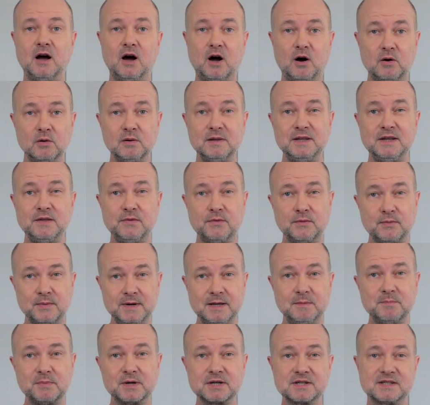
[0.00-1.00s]
Only
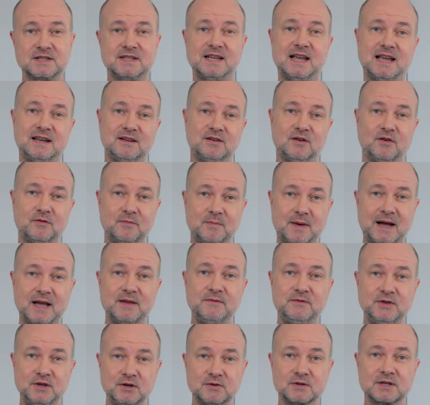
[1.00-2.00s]
3% of
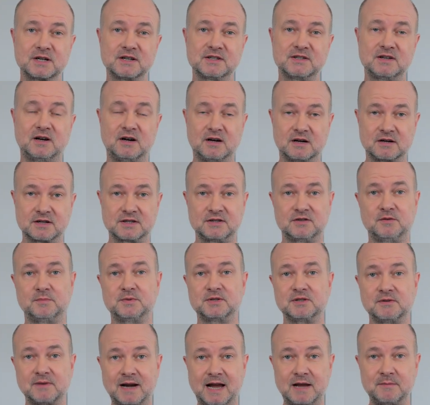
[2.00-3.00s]
my viewers are
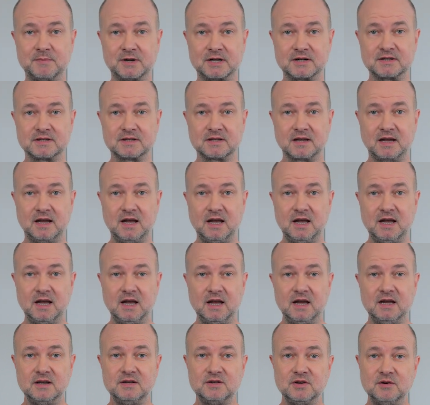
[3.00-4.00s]
subscribers.
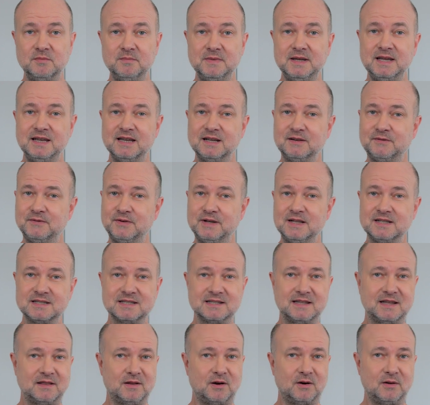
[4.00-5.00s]
To me, it
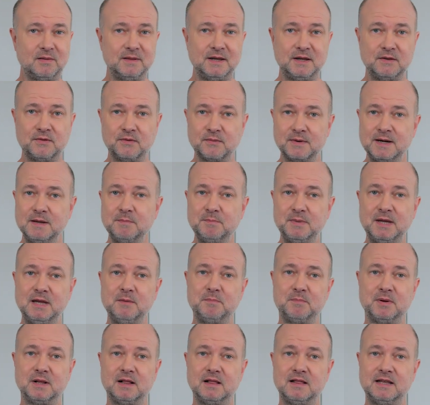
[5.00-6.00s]
feels that only 3
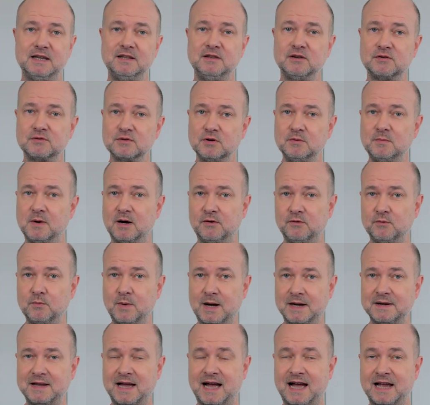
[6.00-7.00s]
people in a room of
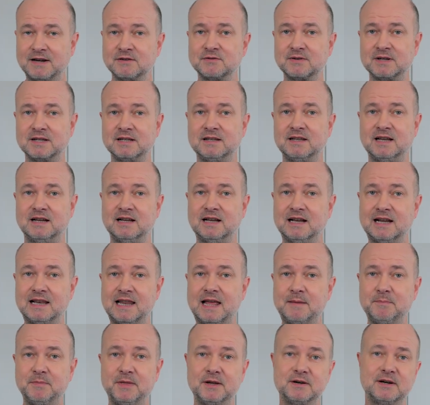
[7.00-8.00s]
100
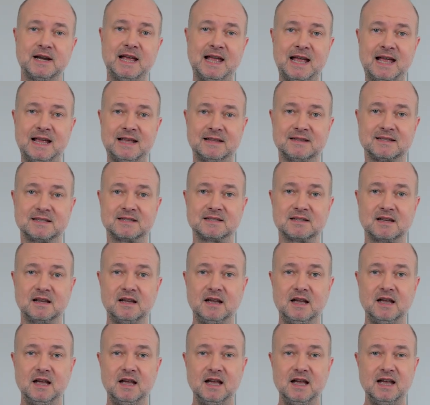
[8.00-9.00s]
clap their hands.
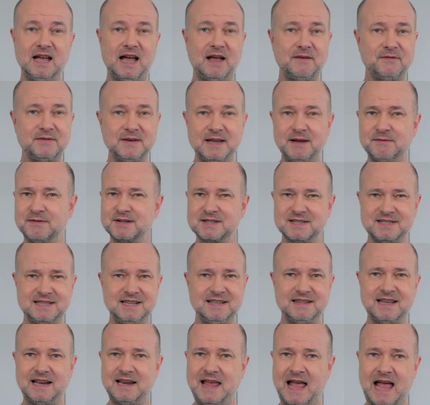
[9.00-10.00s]
I've never
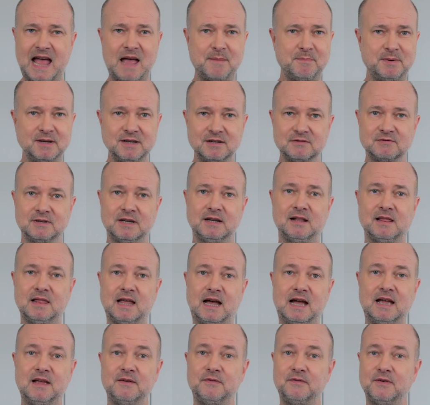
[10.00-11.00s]
seen that happen in real
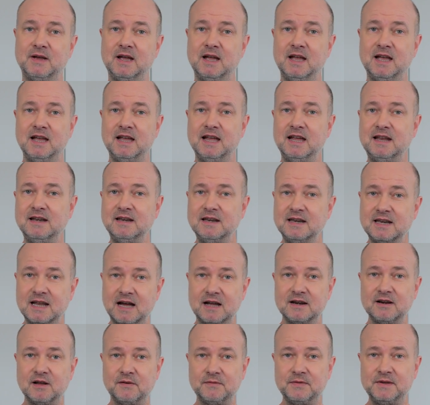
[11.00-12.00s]
life, in
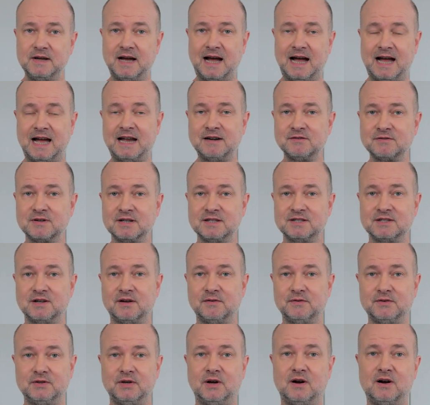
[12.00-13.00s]
none of the hundreds
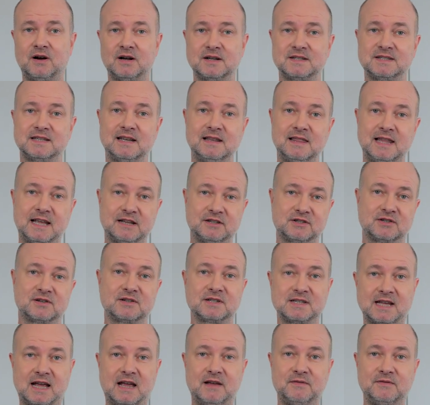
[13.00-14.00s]
of talks and
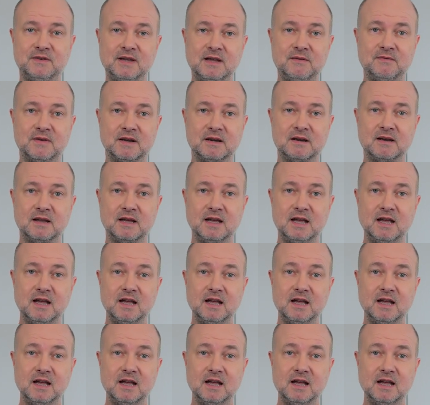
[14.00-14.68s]
lectures I have given.